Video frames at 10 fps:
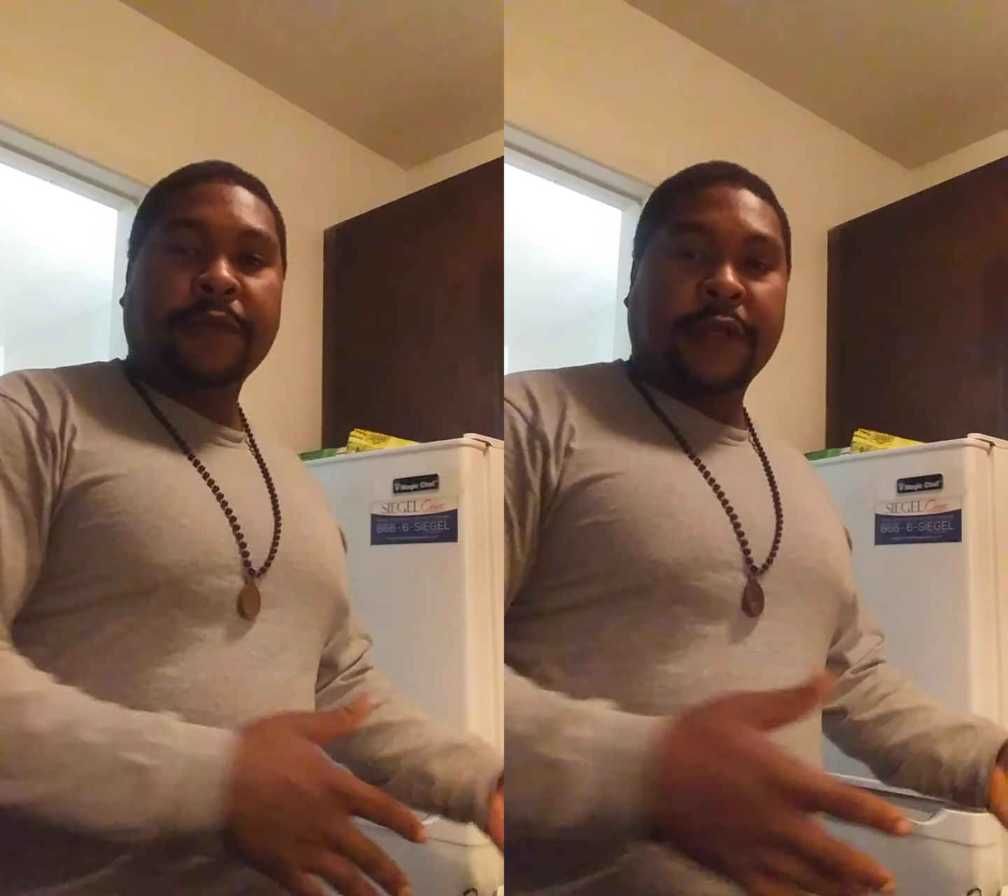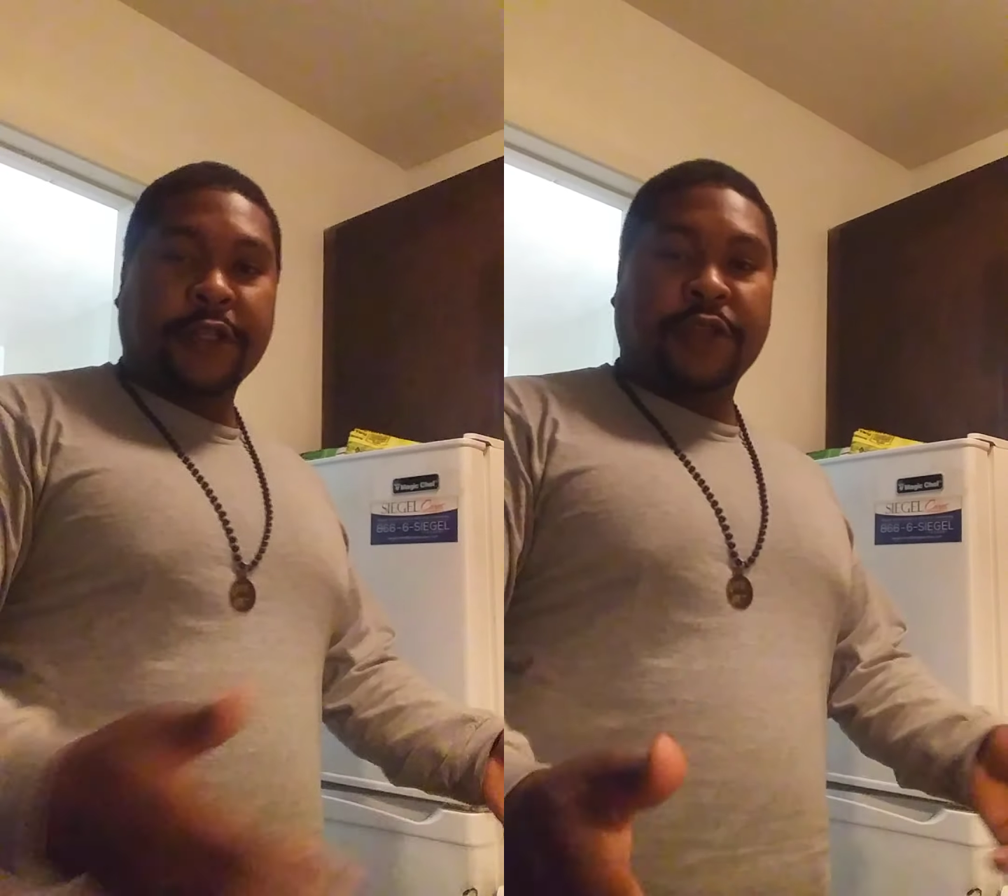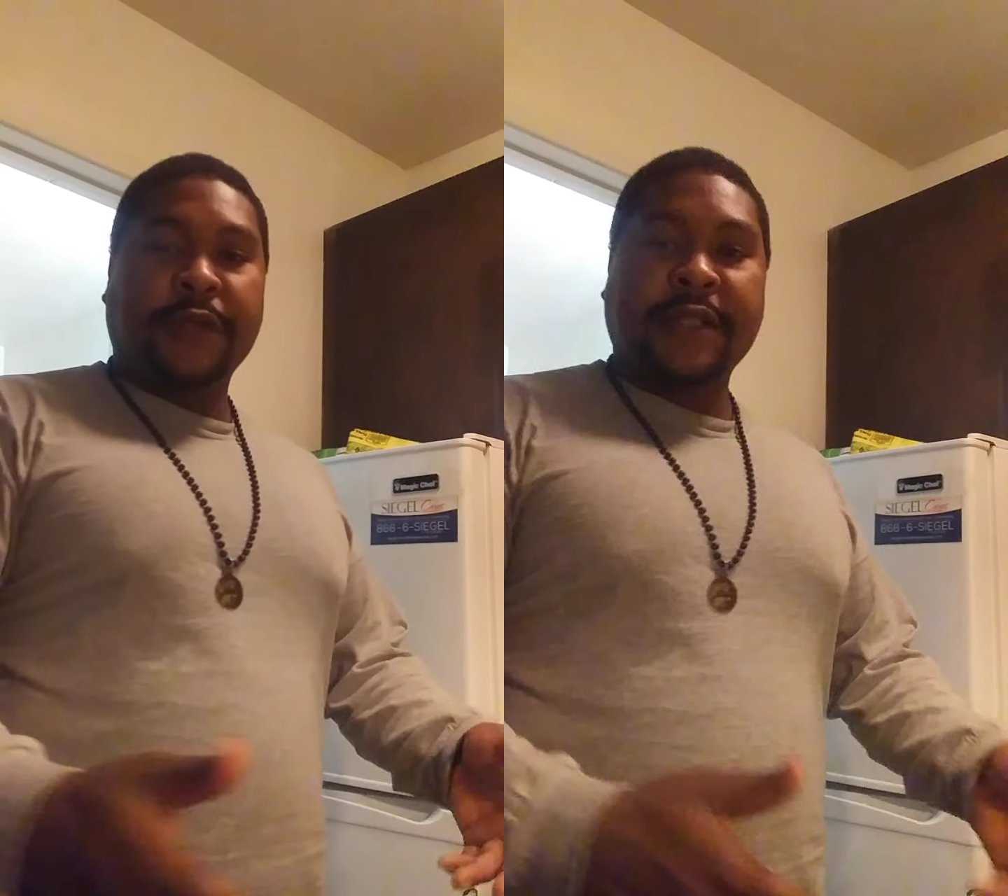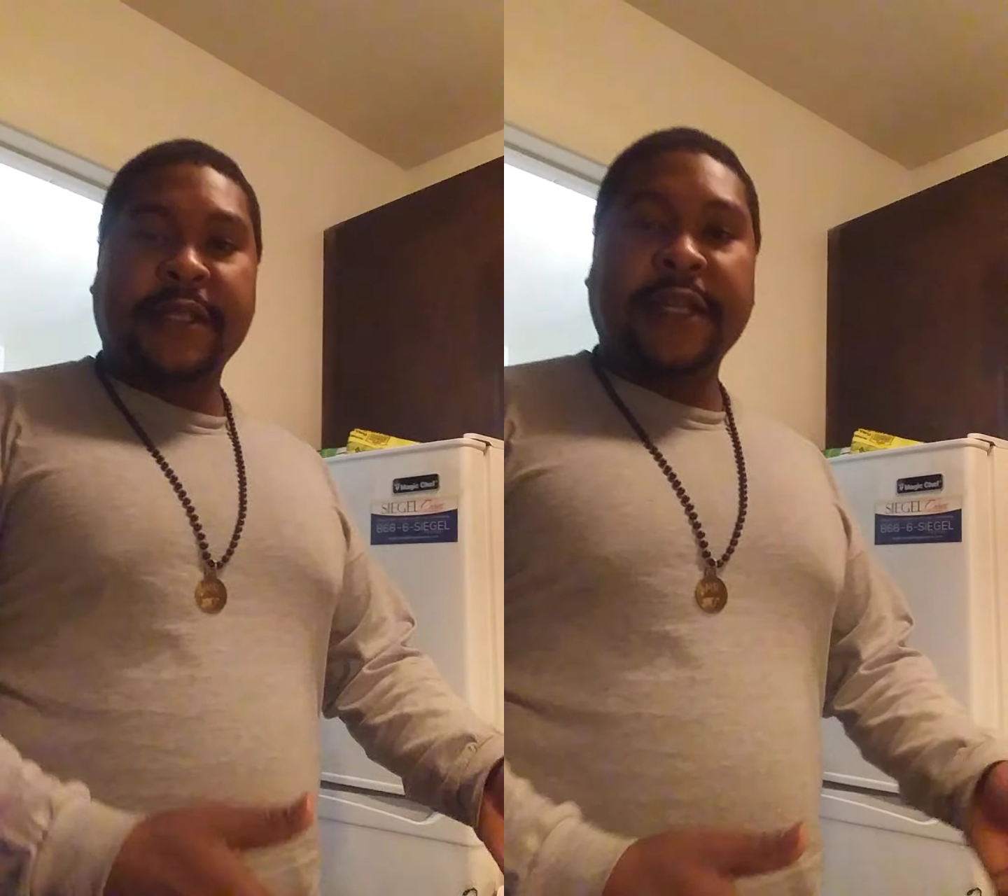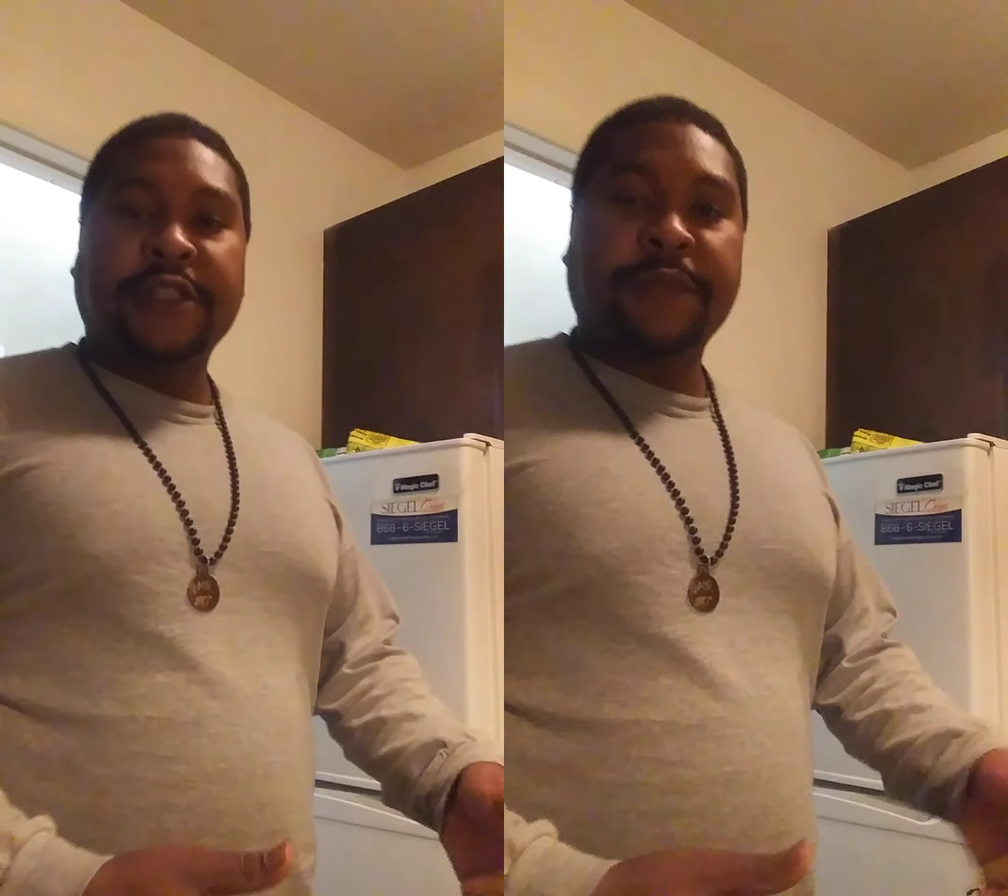because you want to
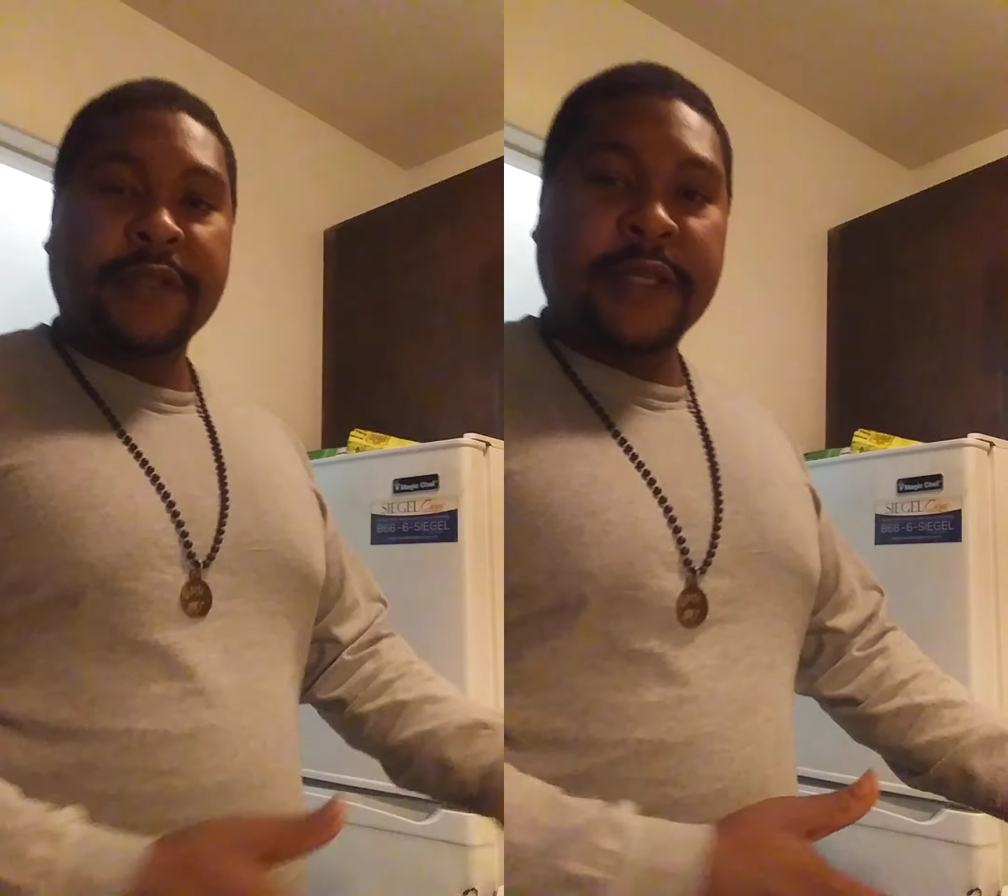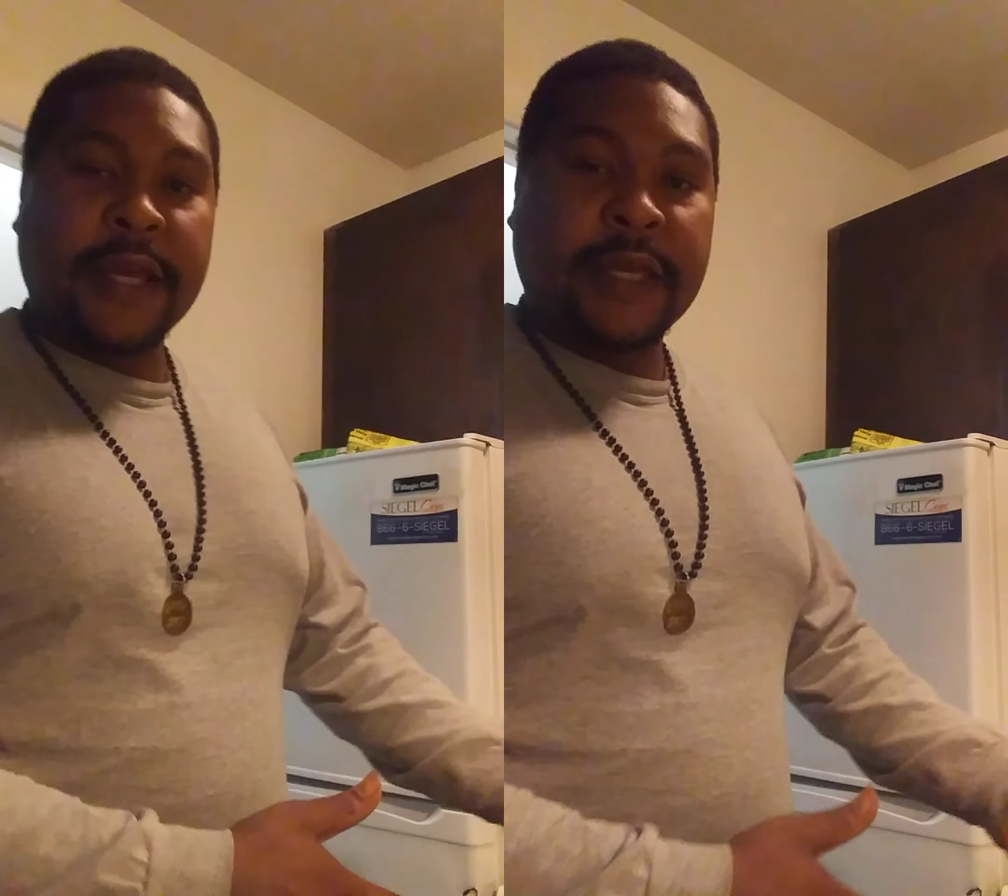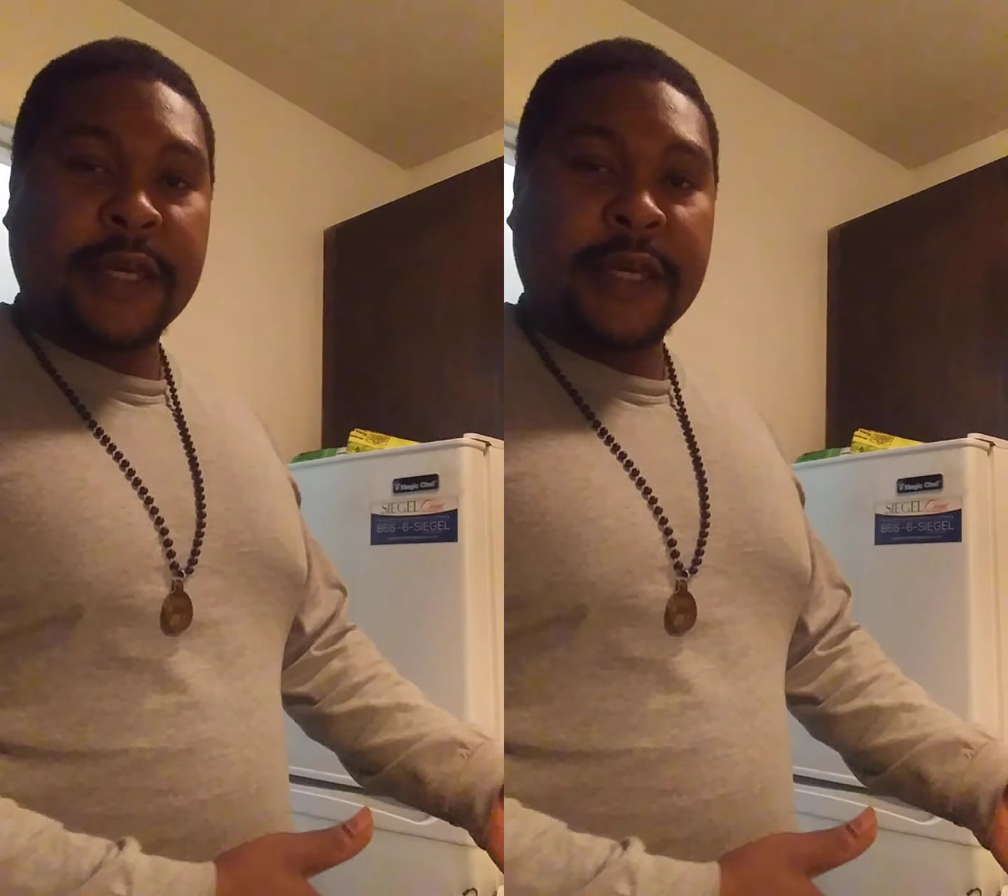teach and protect